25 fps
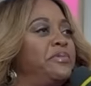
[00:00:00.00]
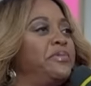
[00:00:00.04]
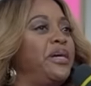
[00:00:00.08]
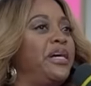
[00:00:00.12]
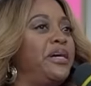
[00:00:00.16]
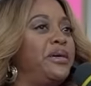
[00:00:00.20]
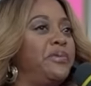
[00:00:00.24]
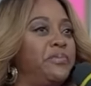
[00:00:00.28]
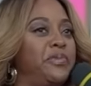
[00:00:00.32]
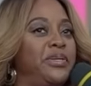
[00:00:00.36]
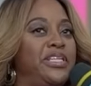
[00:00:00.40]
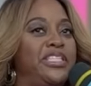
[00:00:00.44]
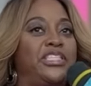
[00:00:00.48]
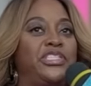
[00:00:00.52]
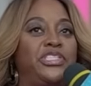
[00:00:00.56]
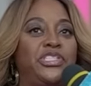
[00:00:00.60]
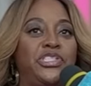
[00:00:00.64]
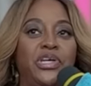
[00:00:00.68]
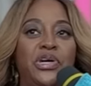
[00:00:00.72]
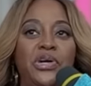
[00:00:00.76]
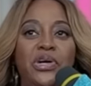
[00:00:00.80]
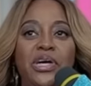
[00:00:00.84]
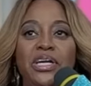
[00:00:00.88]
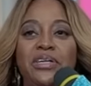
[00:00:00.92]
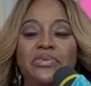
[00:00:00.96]
uh, with
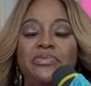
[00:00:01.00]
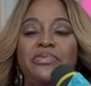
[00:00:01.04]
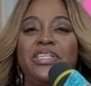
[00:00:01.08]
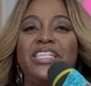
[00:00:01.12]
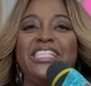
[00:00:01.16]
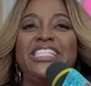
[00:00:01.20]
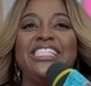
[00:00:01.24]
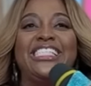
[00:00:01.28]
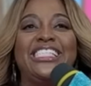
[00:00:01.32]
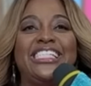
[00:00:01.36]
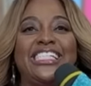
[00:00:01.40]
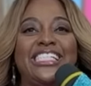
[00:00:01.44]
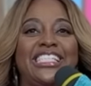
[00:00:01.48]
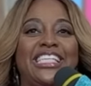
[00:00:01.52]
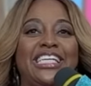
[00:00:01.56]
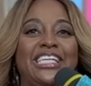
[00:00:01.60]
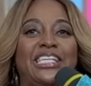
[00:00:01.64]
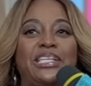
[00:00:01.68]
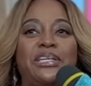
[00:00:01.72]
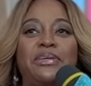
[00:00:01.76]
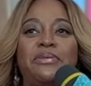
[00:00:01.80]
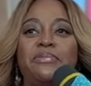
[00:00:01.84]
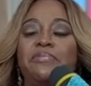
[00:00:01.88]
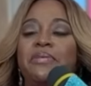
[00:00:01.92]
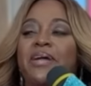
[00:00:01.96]
John when he says
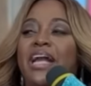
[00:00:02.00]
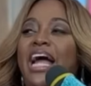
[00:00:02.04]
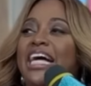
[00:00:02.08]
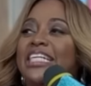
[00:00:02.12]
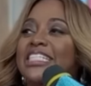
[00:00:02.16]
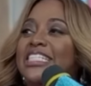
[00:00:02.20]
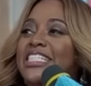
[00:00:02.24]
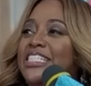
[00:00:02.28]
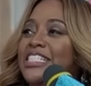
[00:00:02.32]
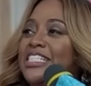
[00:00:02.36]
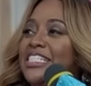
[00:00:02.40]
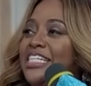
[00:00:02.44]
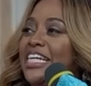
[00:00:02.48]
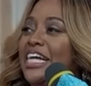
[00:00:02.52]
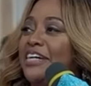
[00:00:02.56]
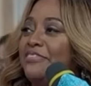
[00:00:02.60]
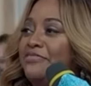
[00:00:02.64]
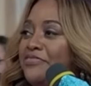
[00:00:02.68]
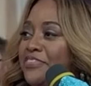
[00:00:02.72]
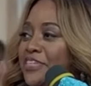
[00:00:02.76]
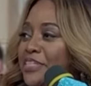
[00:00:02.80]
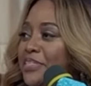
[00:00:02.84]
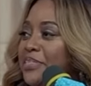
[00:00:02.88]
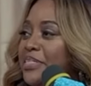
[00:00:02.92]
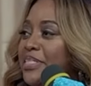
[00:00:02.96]
hello, but I just did not
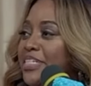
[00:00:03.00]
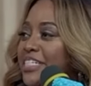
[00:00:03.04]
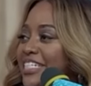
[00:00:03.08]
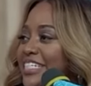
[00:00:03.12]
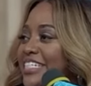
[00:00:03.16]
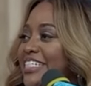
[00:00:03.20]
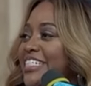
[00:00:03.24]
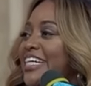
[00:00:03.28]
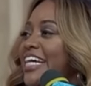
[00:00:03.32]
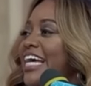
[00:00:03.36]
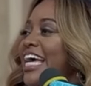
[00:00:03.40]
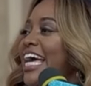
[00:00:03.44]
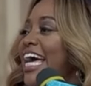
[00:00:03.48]
feel good,